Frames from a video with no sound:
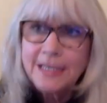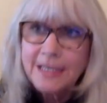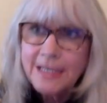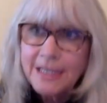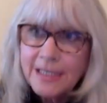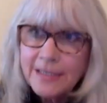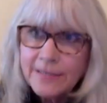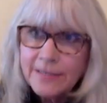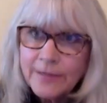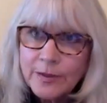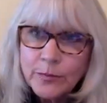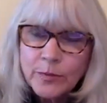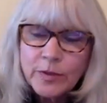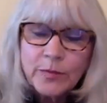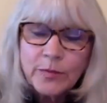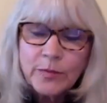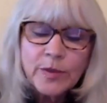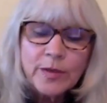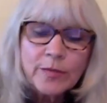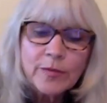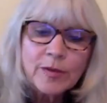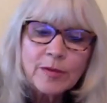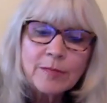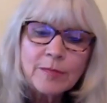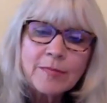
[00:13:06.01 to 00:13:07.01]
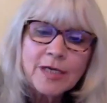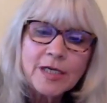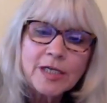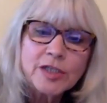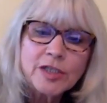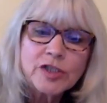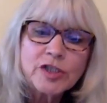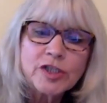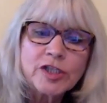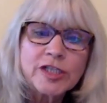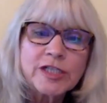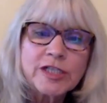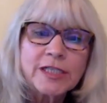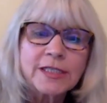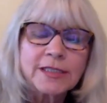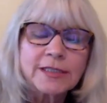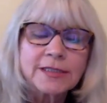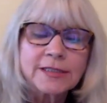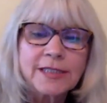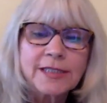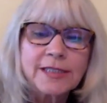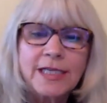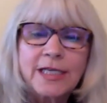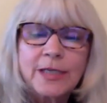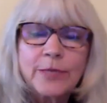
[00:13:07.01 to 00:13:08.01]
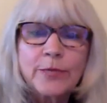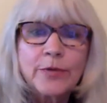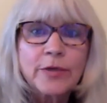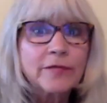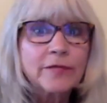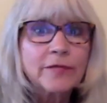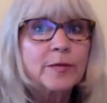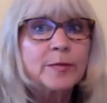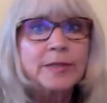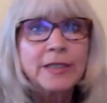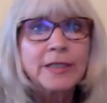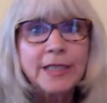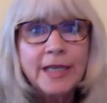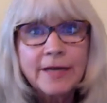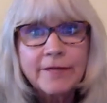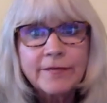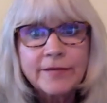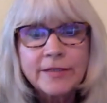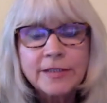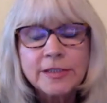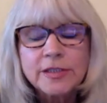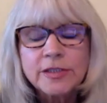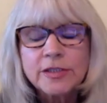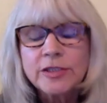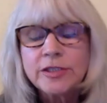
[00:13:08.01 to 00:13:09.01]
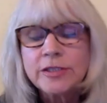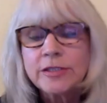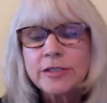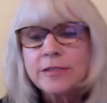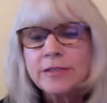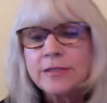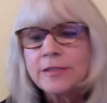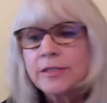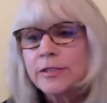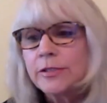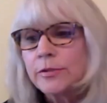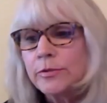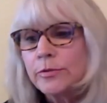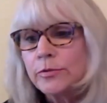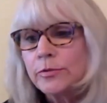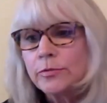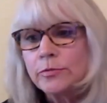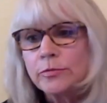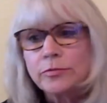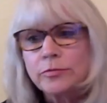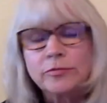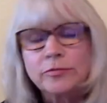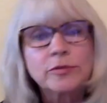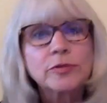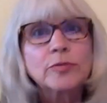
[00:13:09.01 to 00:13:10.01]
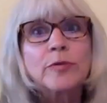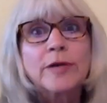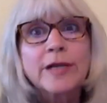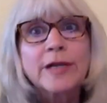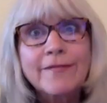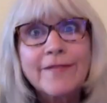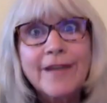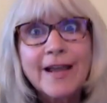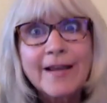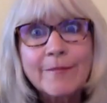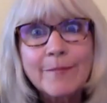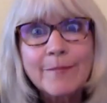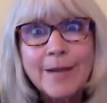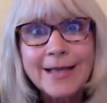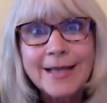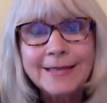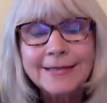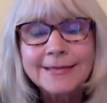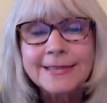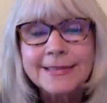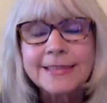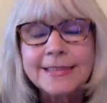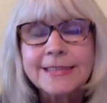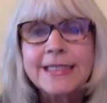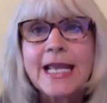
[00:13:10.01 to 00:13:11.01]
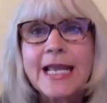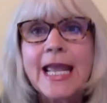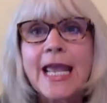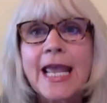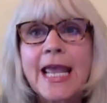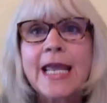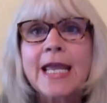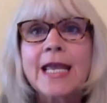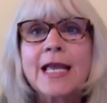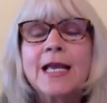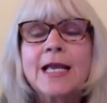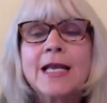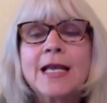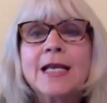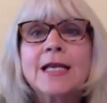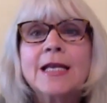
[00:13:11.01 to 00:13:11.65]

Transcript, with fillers: even when we were marching anywhere from 11 to 25 miles a day,